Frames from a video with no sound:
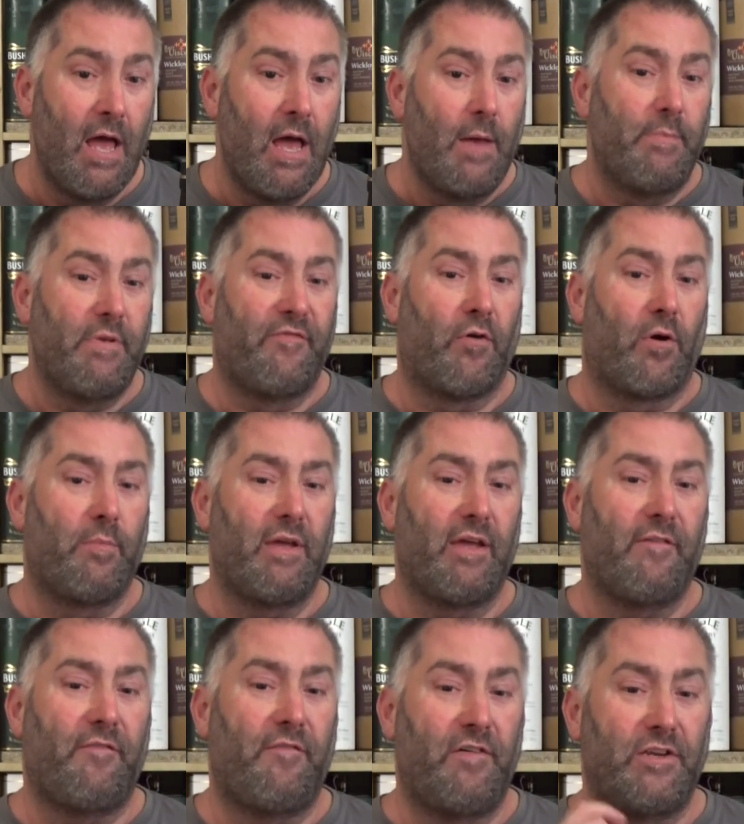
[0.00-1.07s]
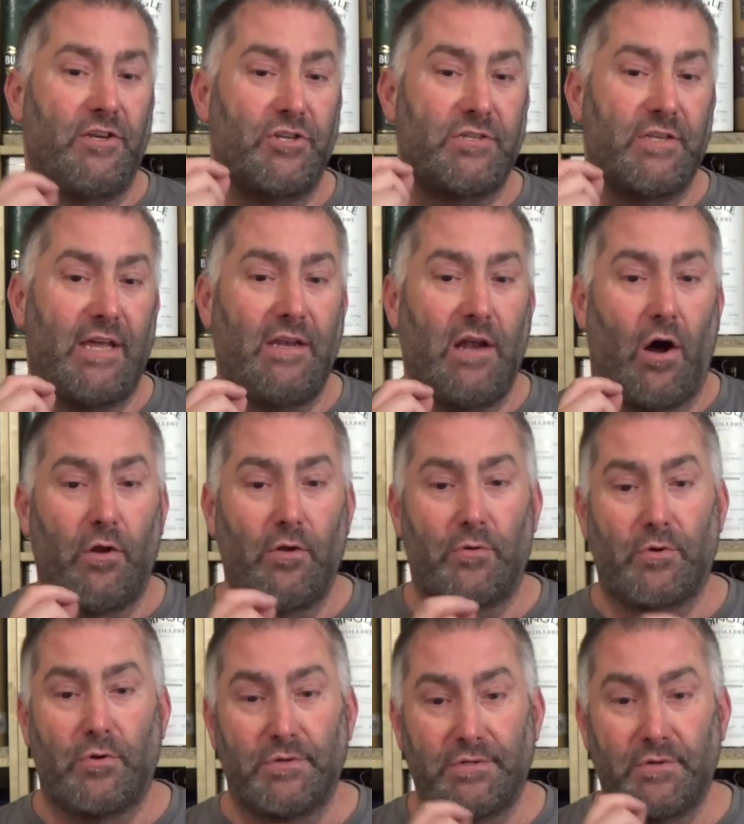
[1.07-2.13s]
before being finished in
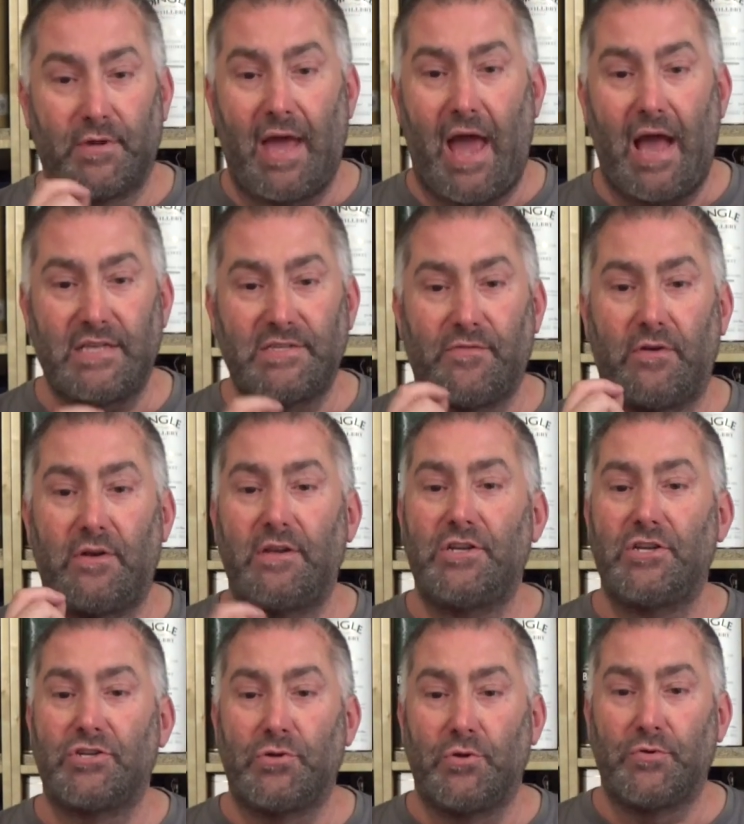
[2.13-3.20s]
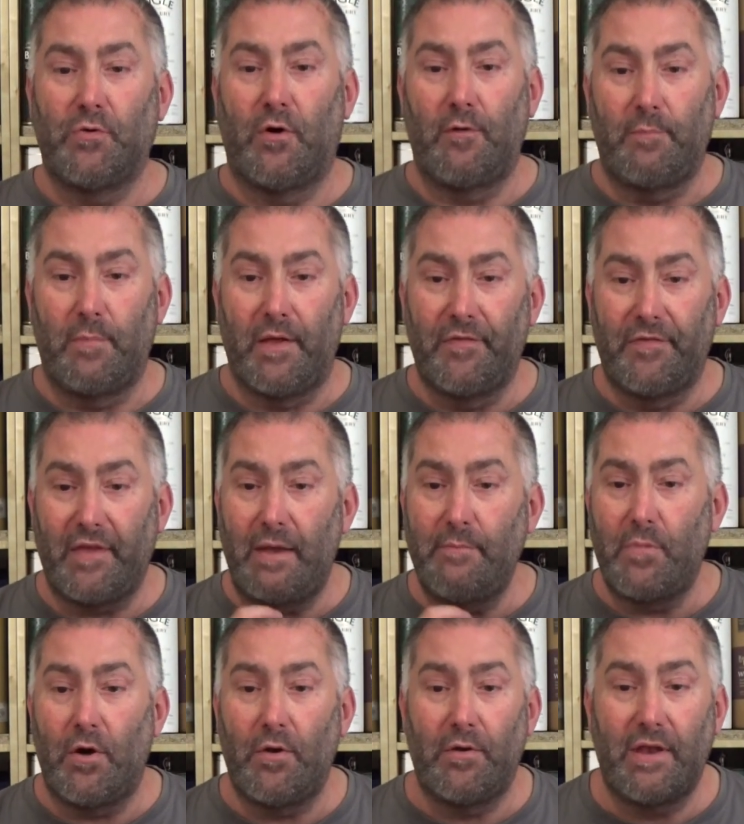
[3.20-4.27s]
Oloroso casks for an additional 12 months and
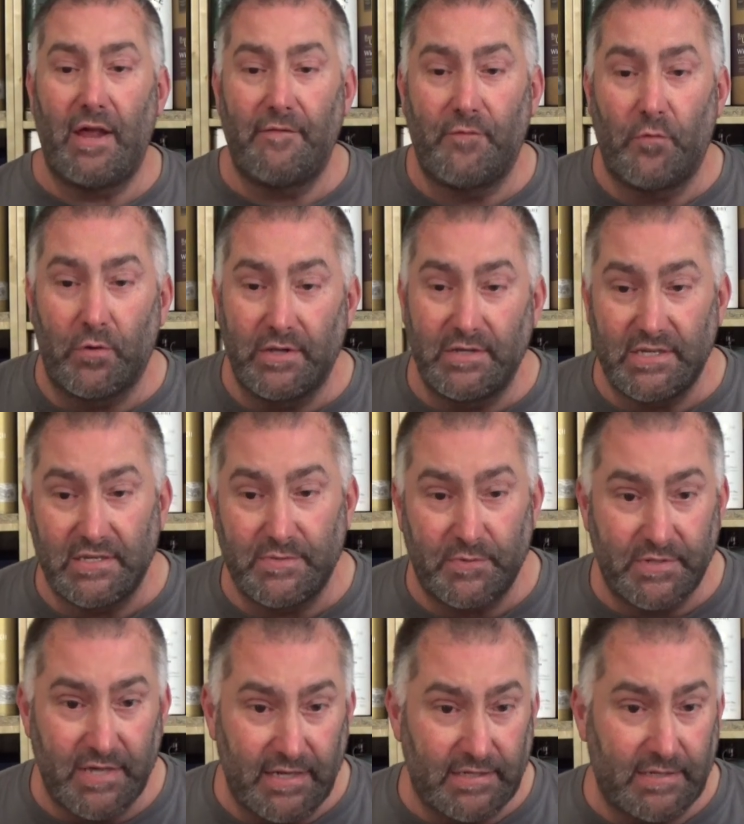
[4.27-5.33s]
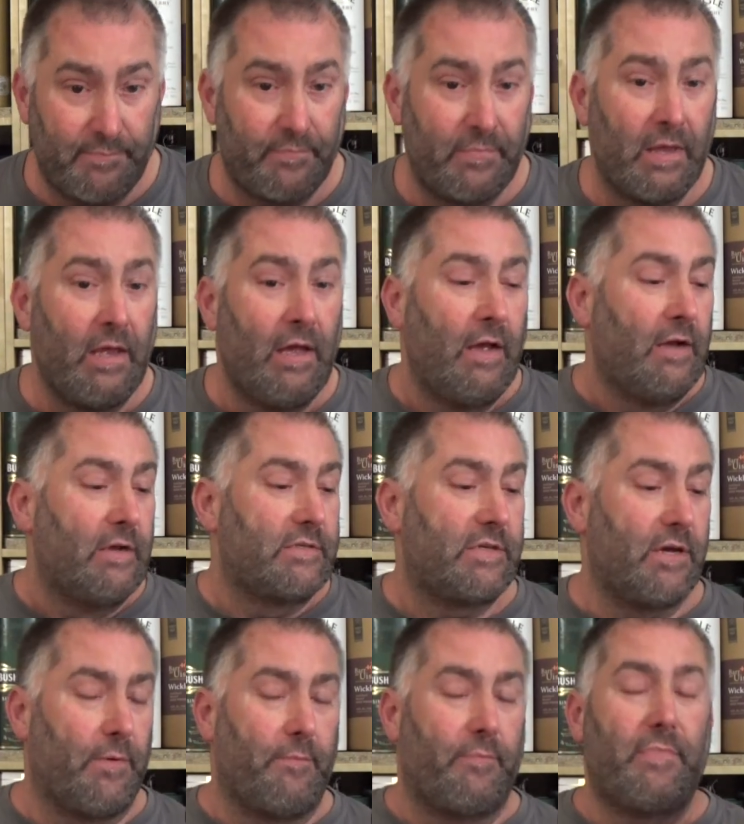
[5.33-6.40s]
bottled at 46%.
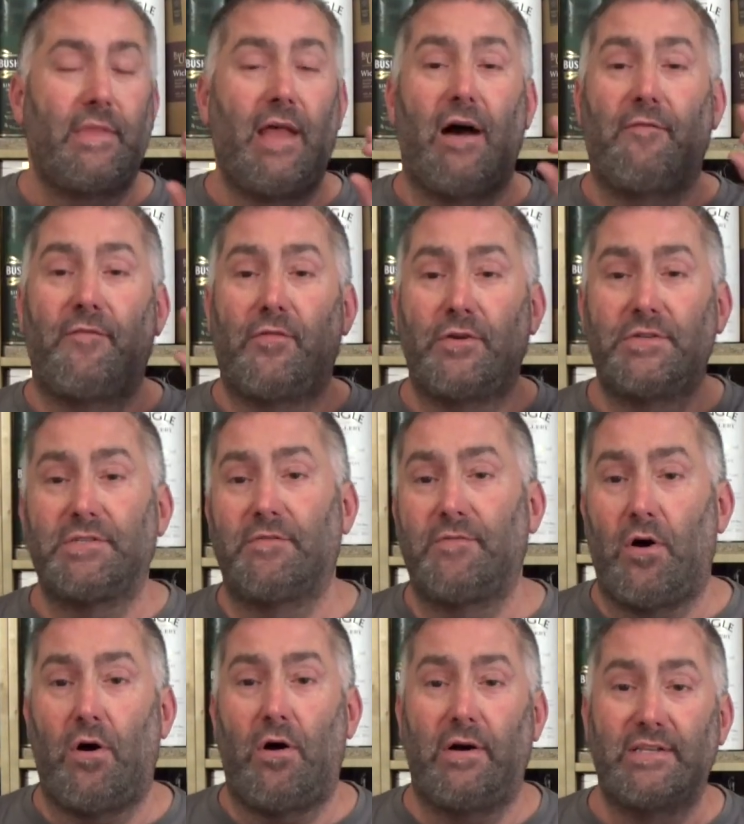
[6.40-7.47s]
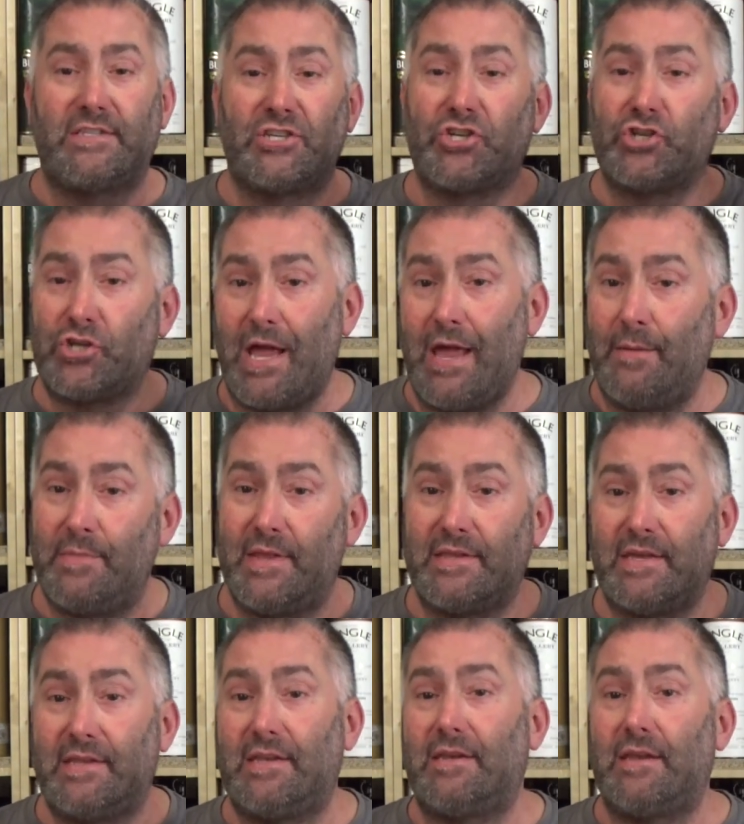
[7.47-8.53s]
So, now, first of all, it's a shame that
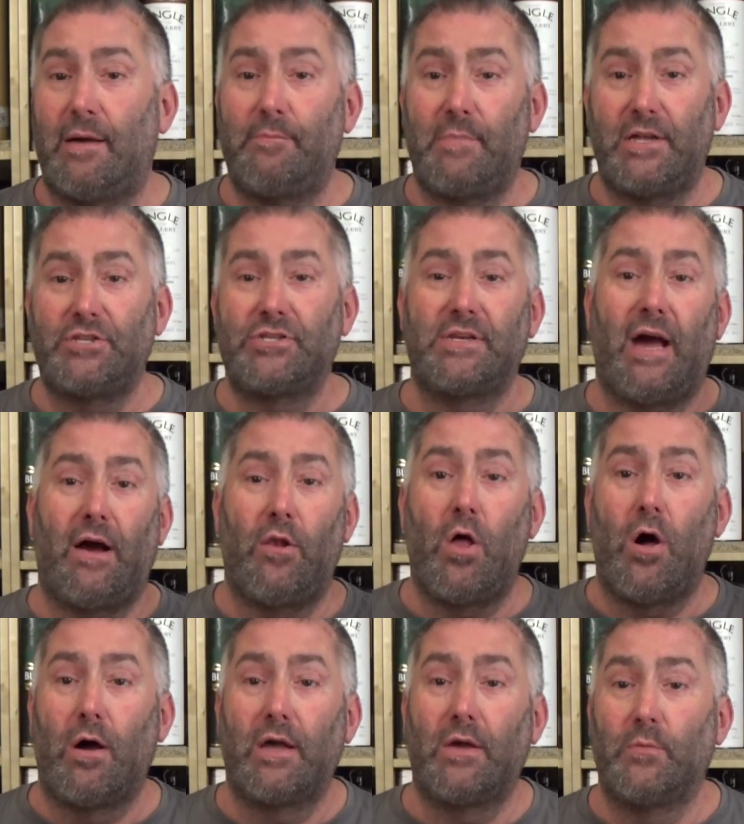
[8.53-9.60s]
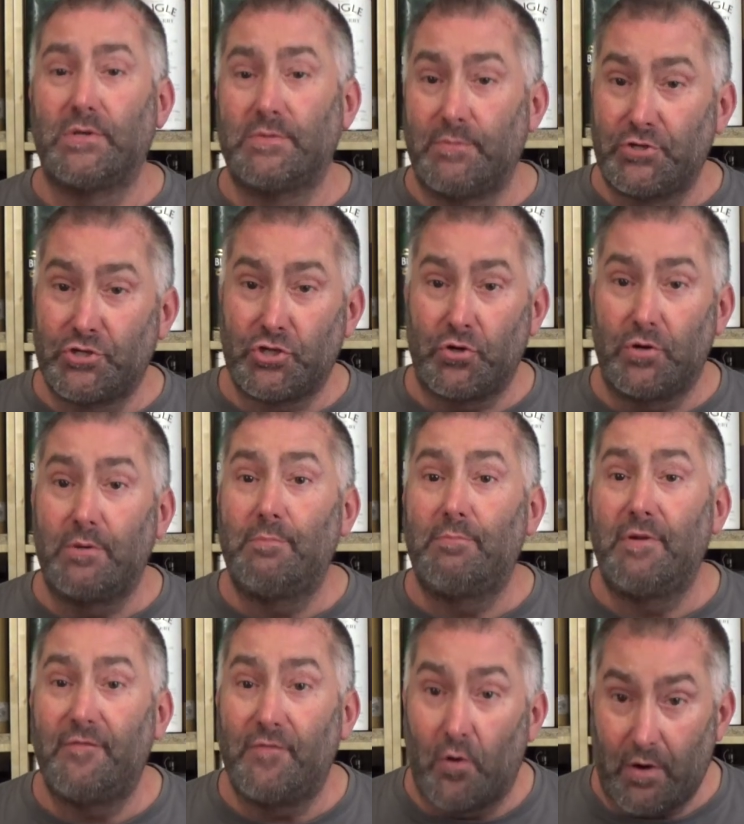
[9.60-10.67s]
they did not mention how long it was matured
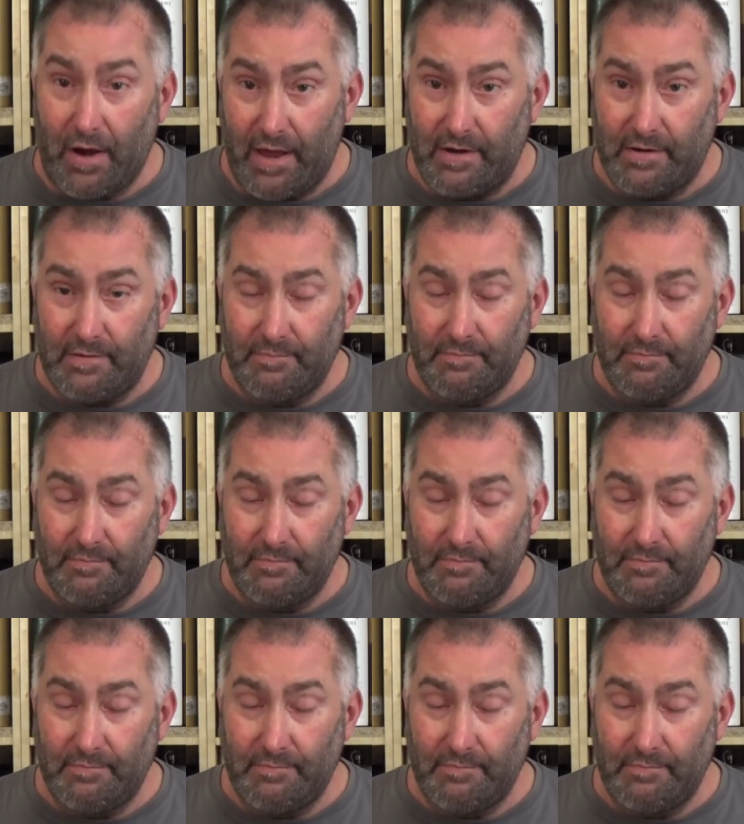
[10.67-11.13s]
beforehand.